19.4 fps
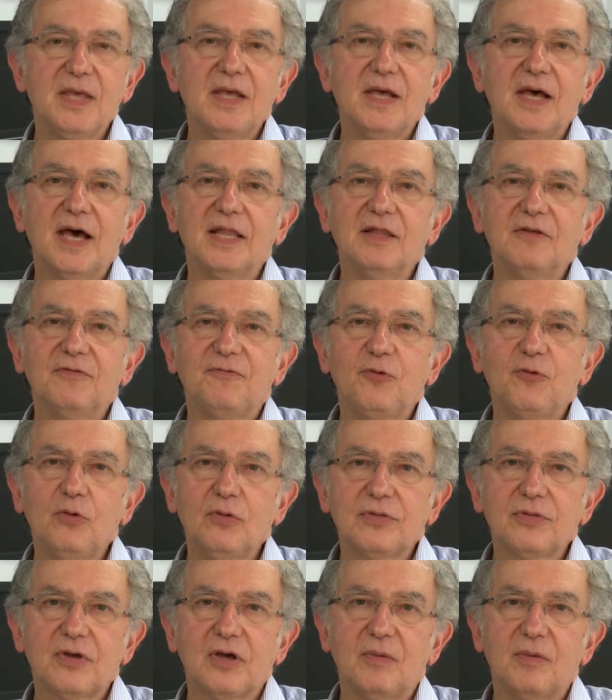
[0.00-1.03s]
And the
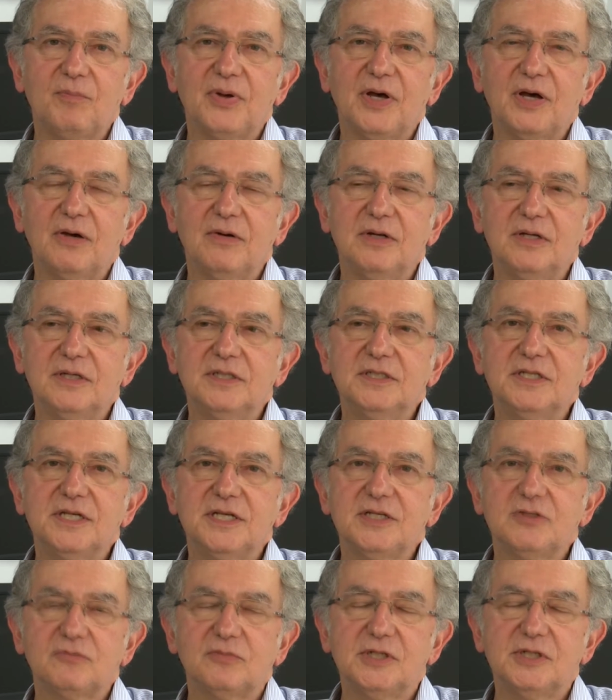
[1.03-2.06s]
fourth component
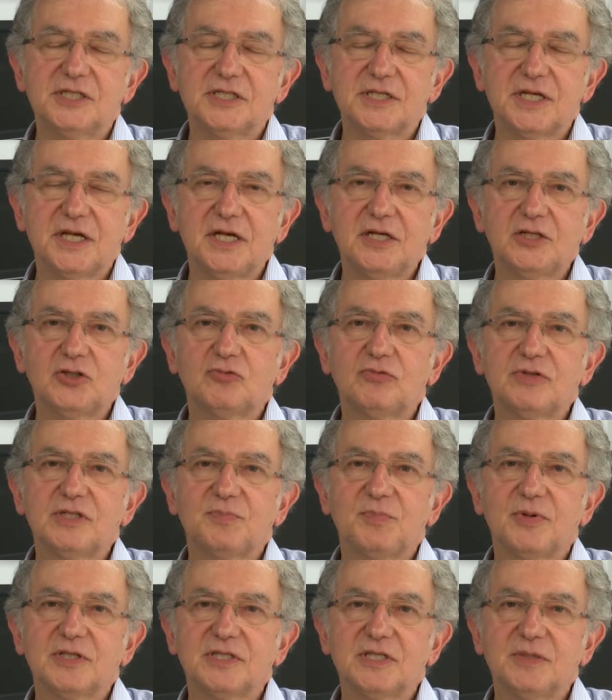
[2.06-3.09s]
is research,
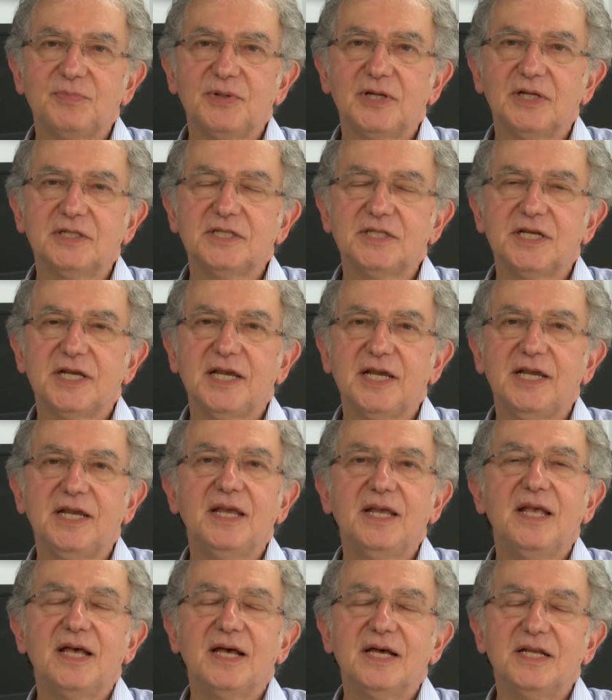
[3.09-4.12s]
responsibility
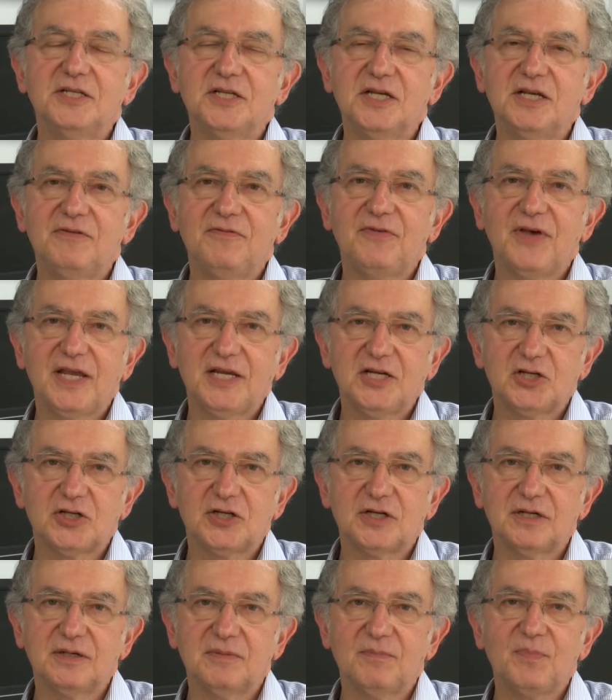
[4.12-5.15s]
and
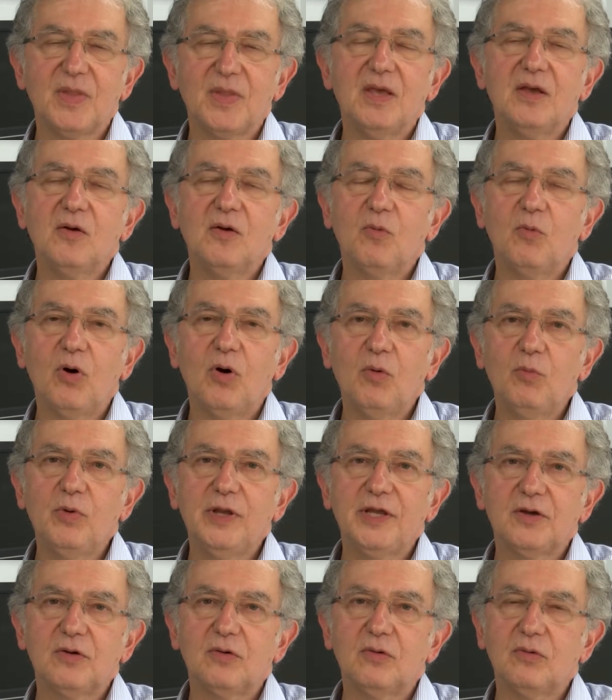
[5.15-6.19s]
innovation, what we
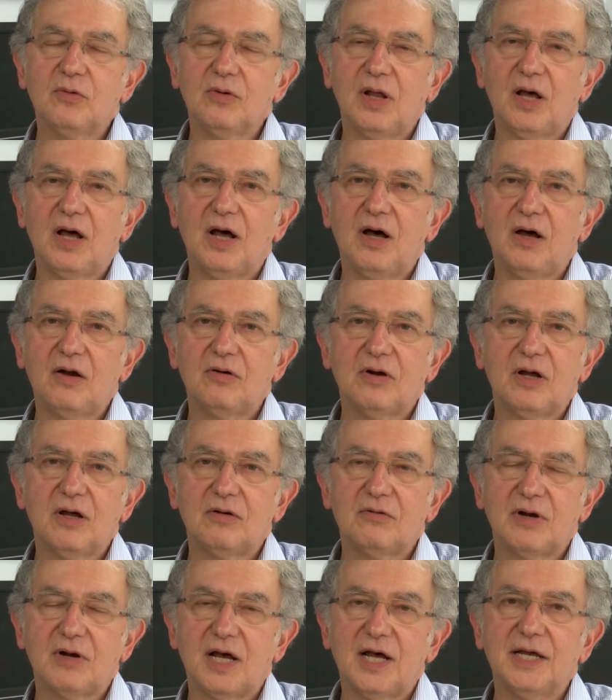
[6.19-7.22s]
call
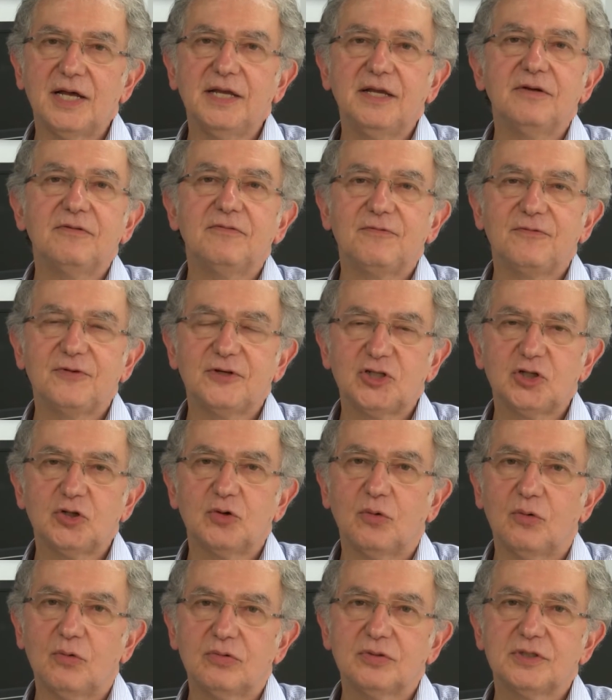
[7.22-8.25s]
RRI for
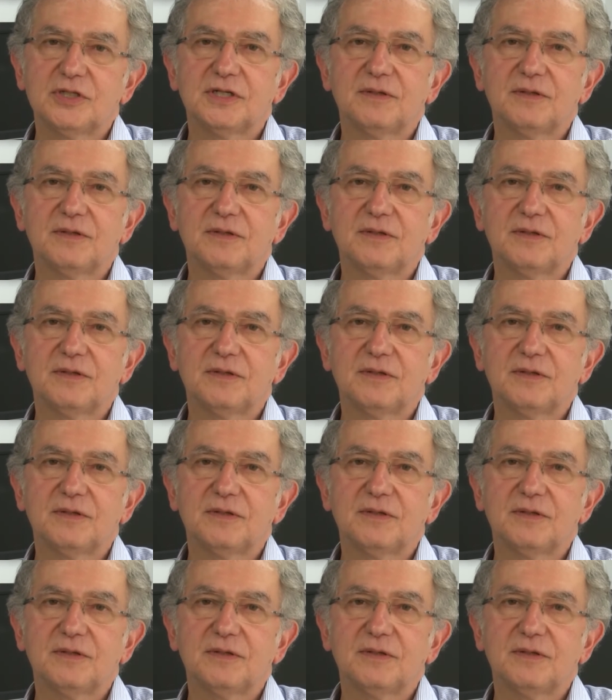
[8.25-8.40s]
short.